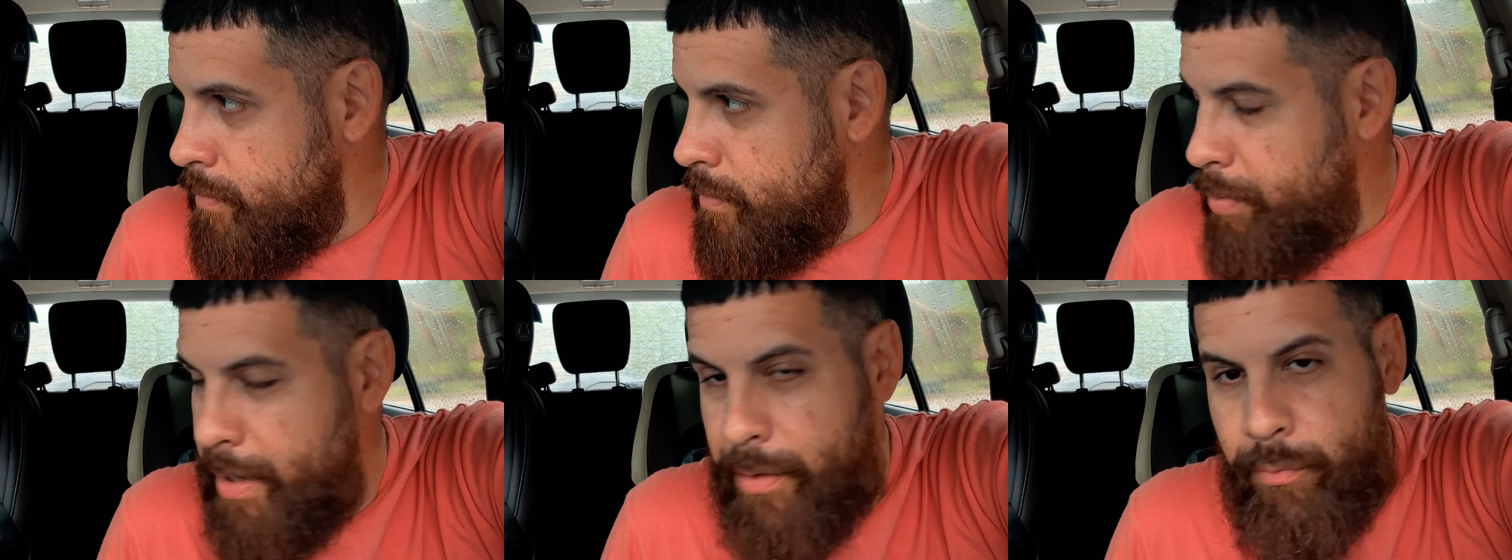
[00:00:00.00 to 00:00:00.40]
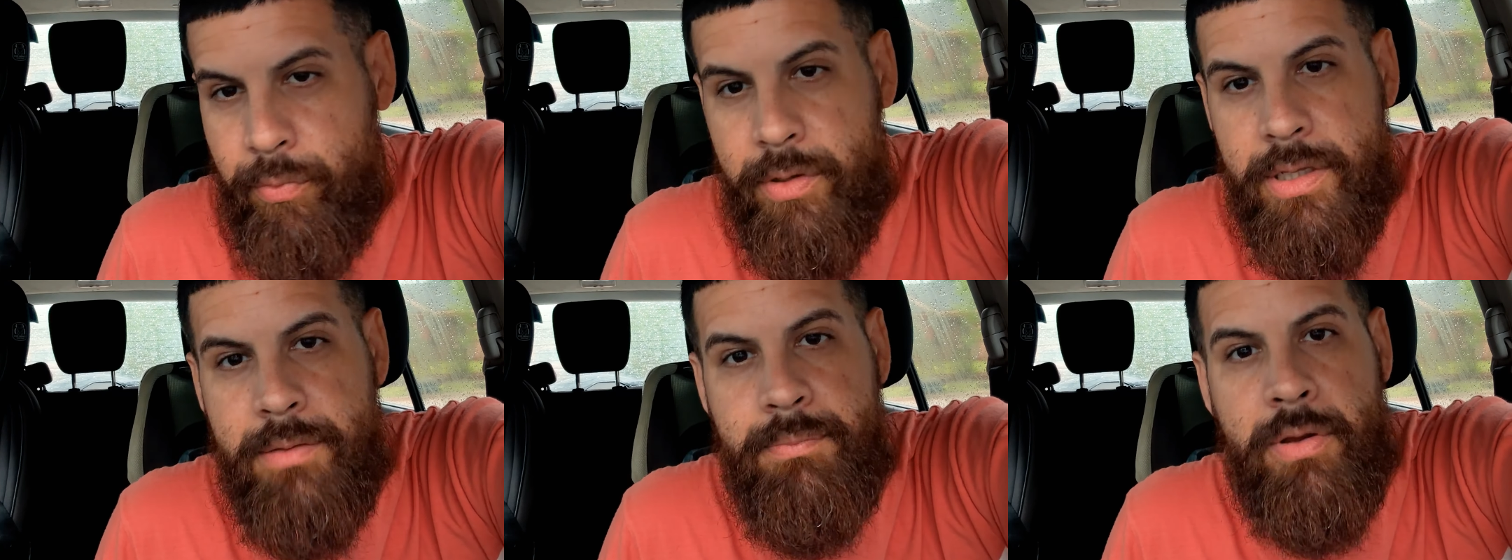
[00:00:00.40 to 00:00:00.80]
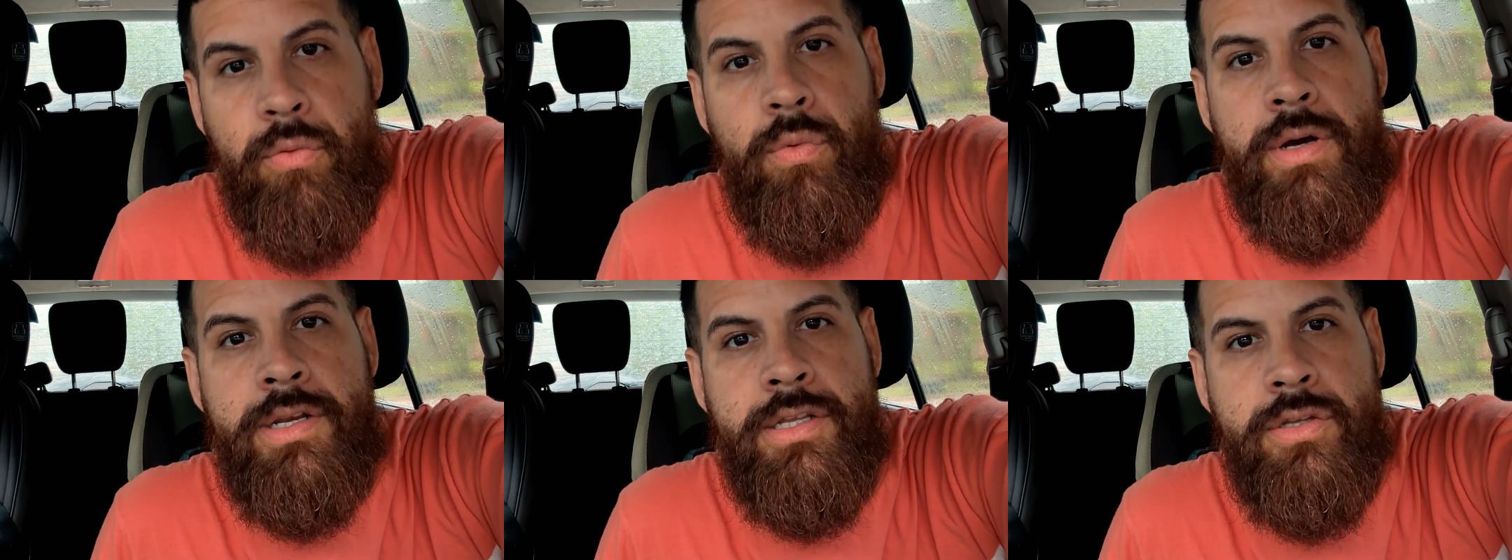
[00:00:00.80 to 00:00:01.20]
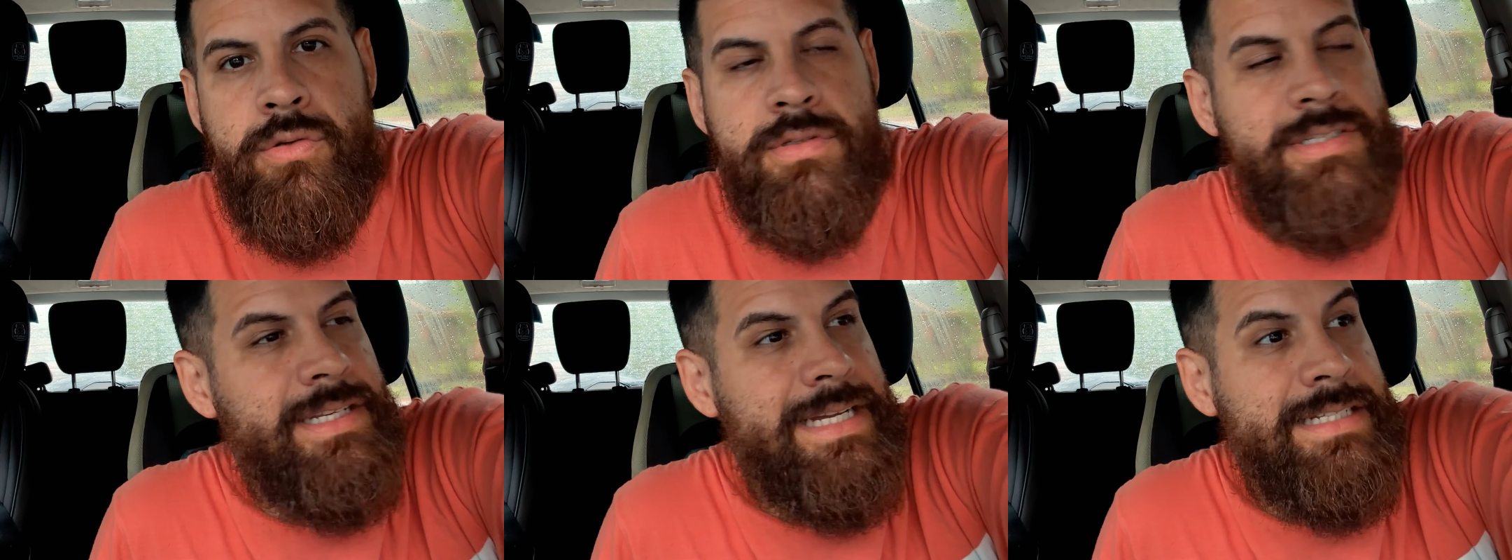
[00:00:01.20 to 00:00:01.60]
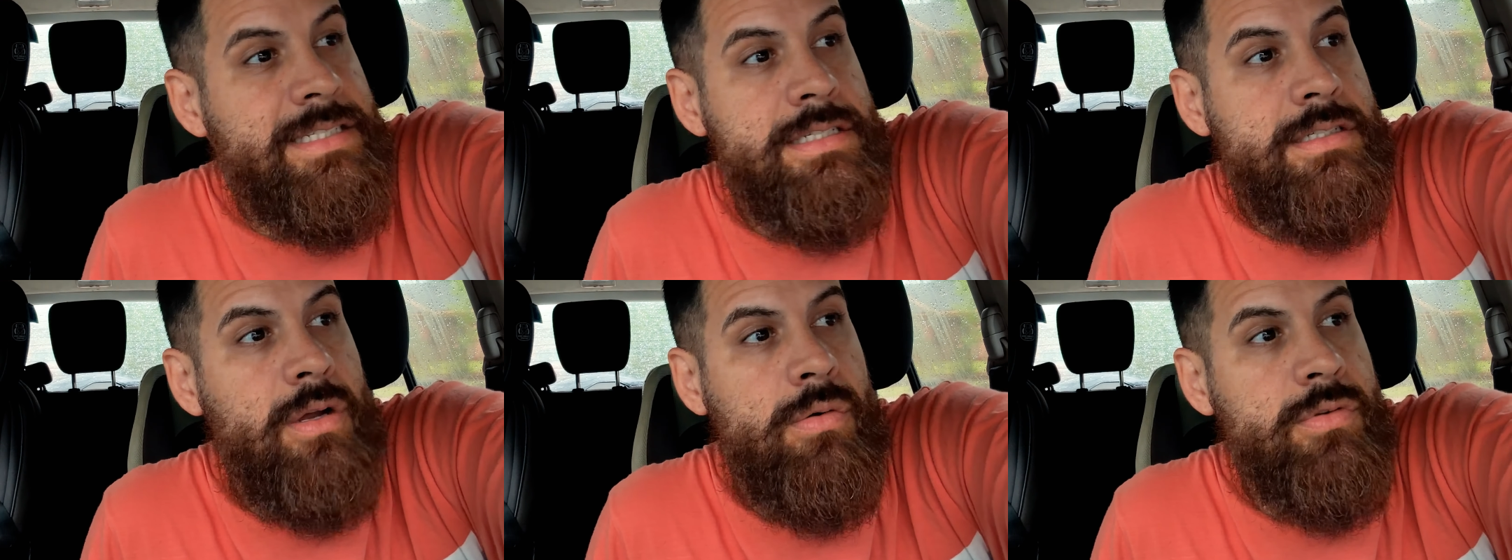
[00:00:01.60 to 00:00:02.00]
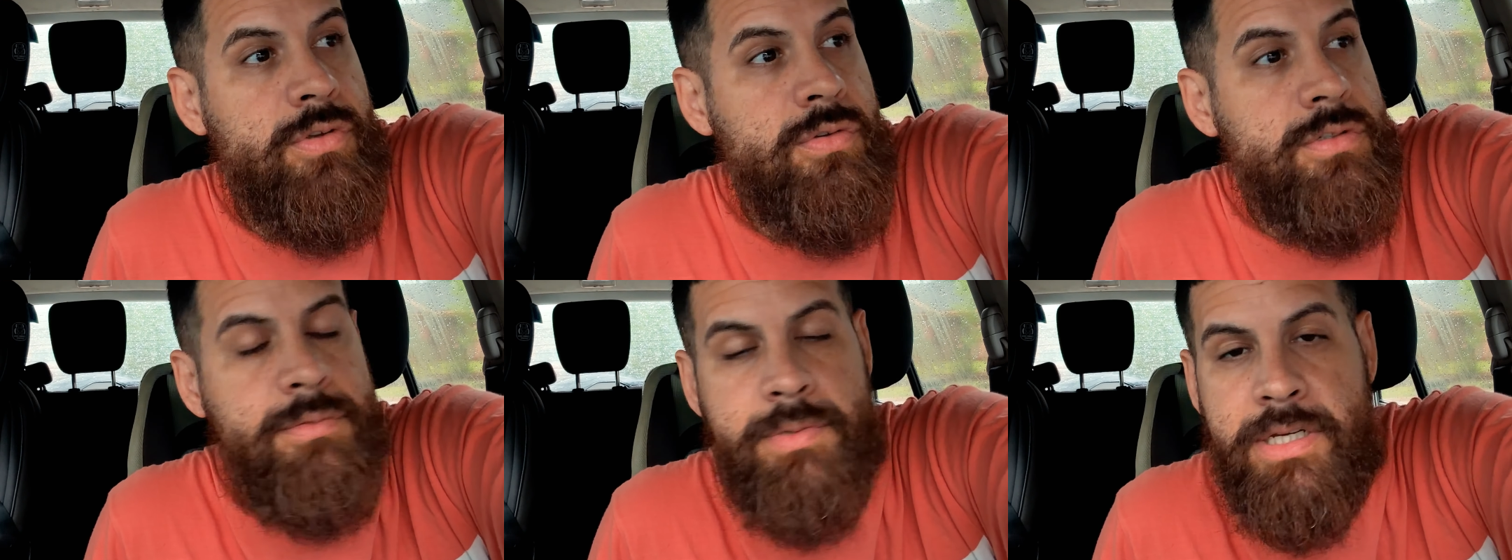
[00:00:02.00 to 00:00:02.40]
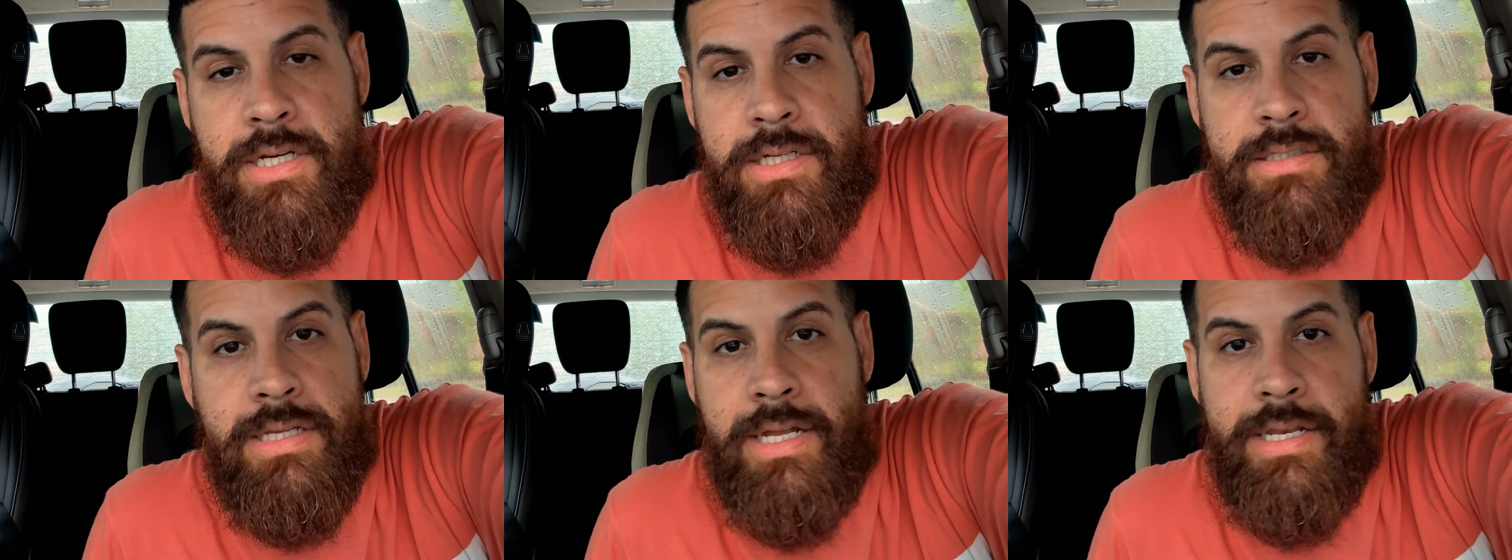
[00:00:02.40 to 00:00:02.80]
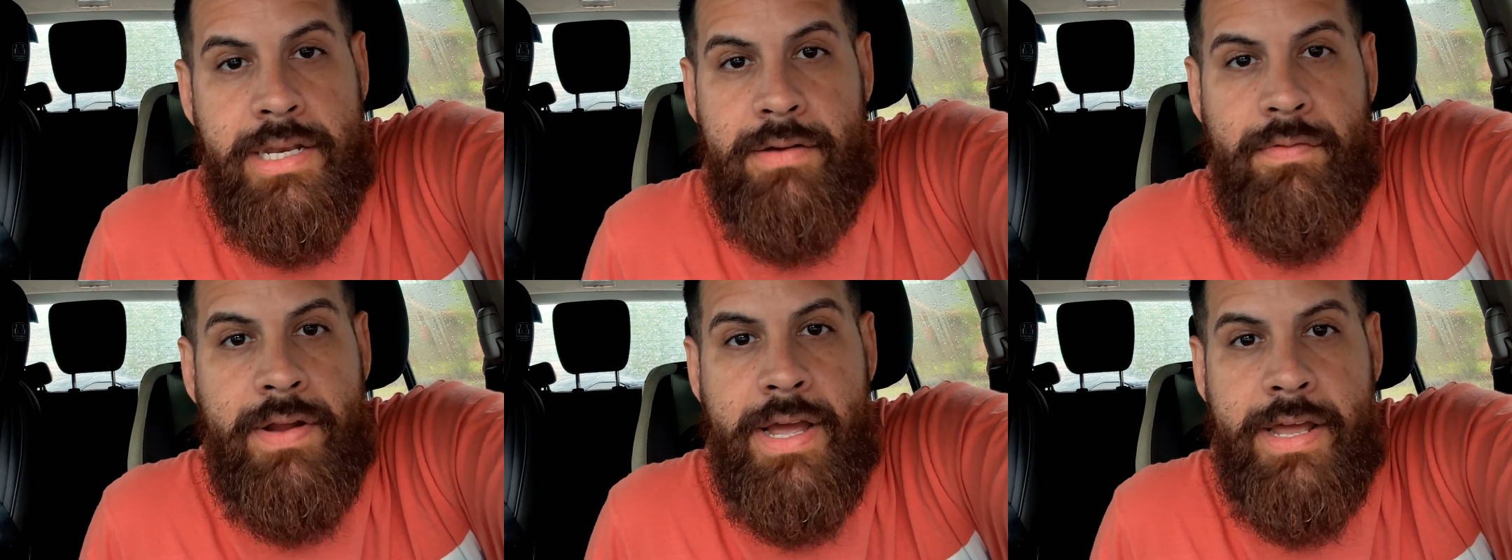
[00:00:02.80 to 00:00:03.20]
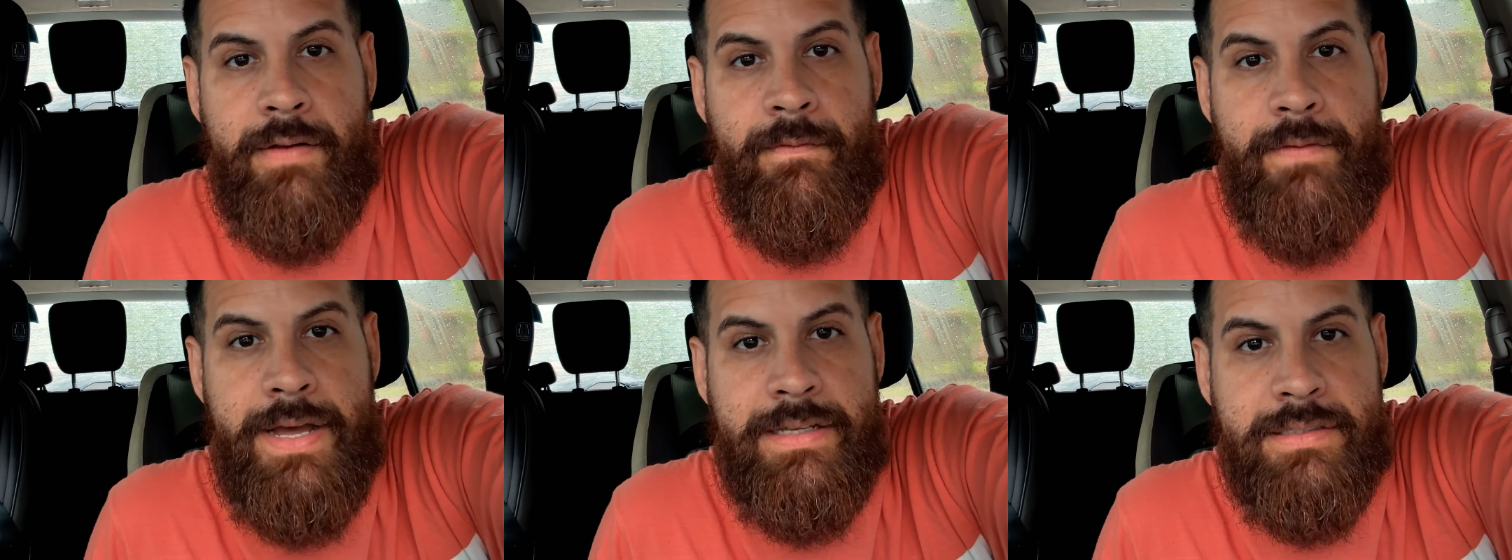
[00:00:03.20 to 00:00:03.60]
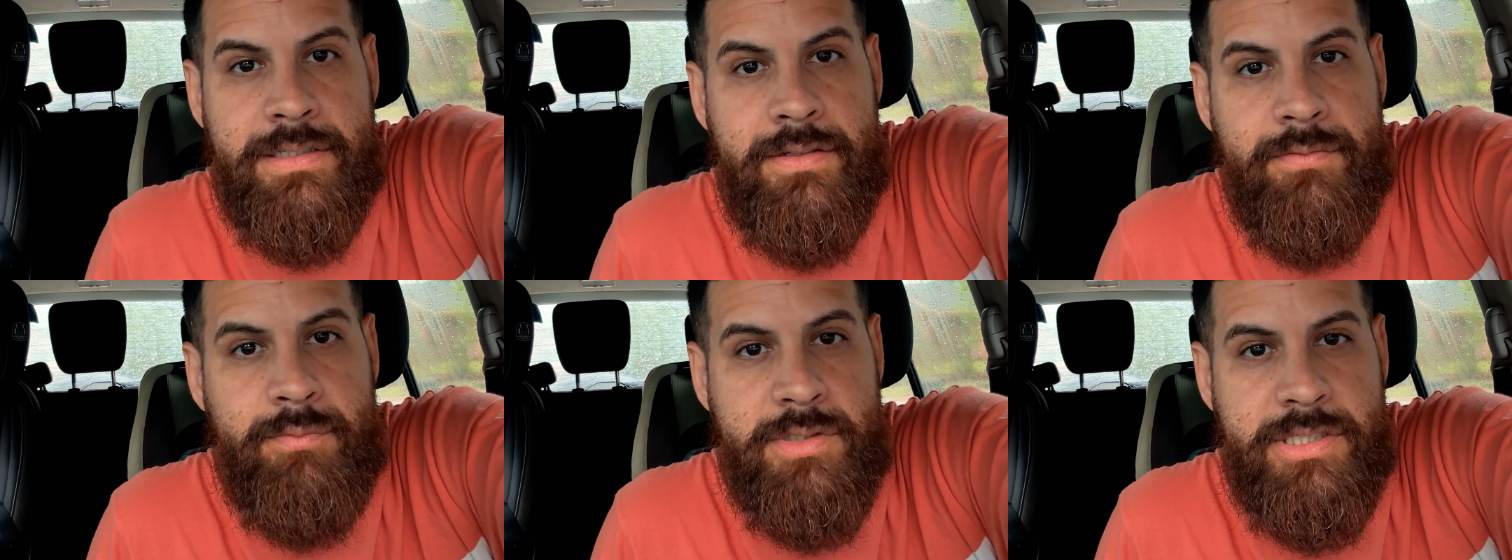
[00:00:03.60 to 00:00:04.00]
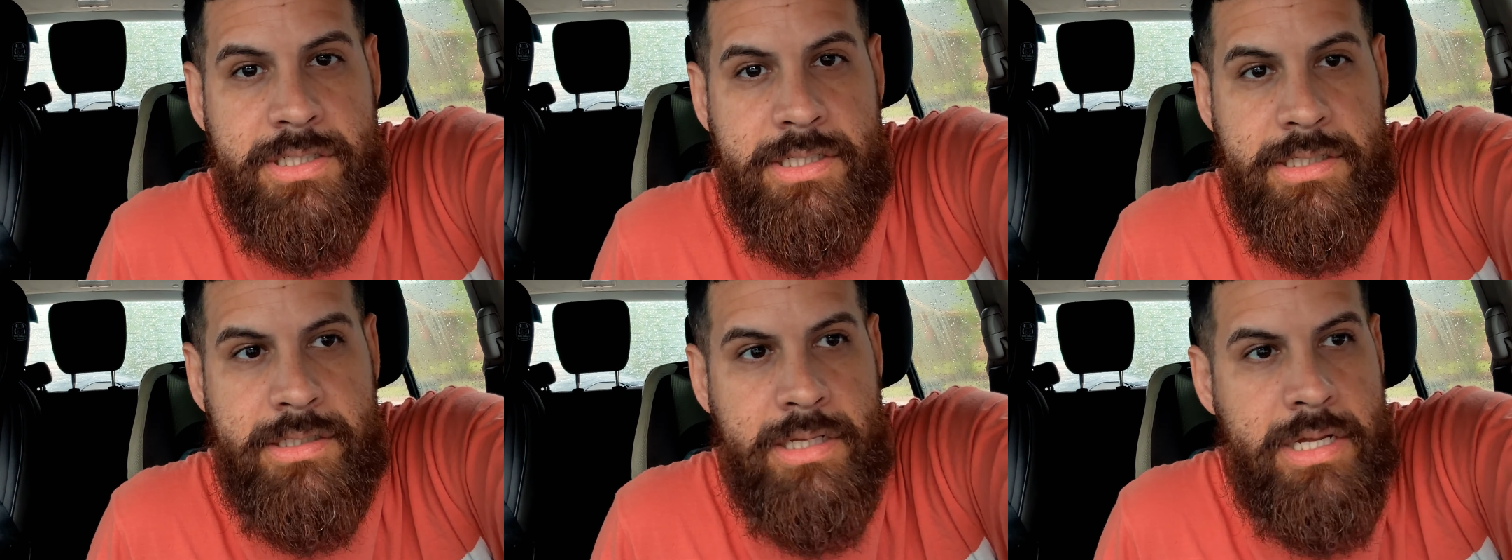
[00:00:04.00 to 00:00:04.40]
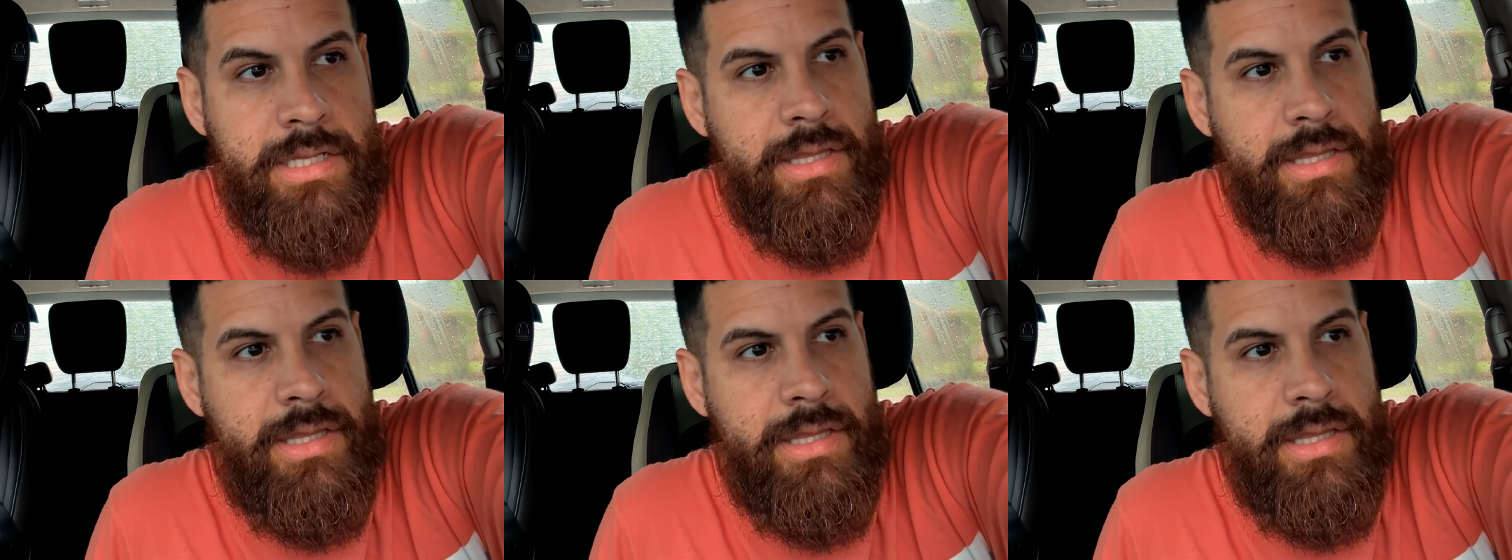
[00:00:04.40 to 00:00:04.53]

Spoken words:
But I've really been wanting to use it, and I just don't use it because I never had a fast enough machine.